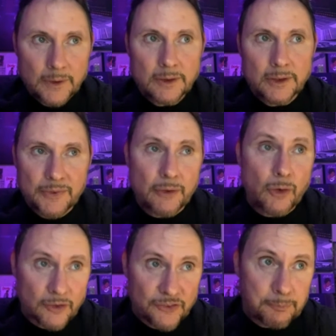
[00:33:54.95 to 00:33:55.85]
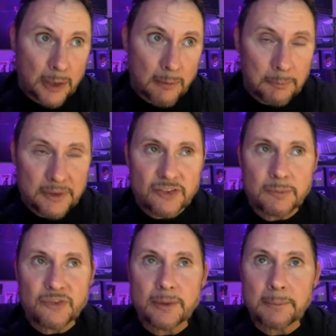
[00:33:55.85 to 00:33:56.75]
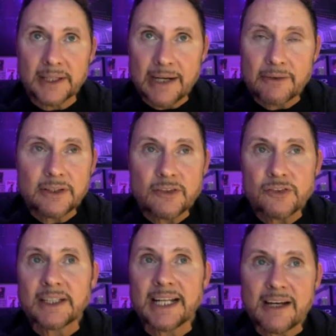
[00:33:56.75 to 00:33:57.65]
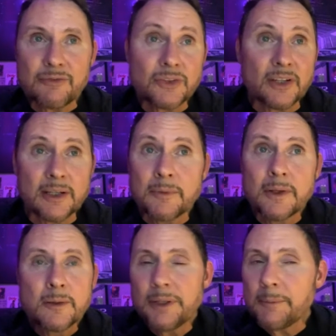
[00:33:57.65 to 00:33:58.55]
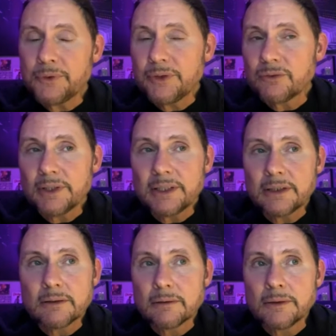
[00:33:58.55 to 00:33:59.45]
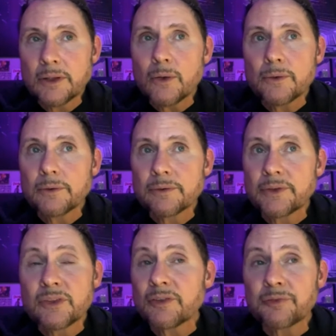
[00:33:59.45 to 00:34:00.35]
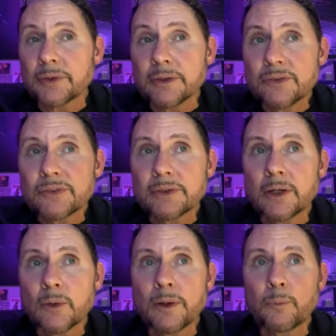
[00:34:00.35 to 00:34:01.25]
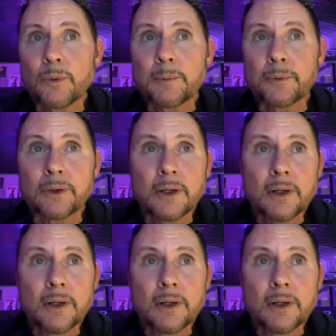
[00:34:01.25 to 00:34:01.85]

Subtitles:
there are probably some similarities. And half the time, people didn't really know the difference, when we were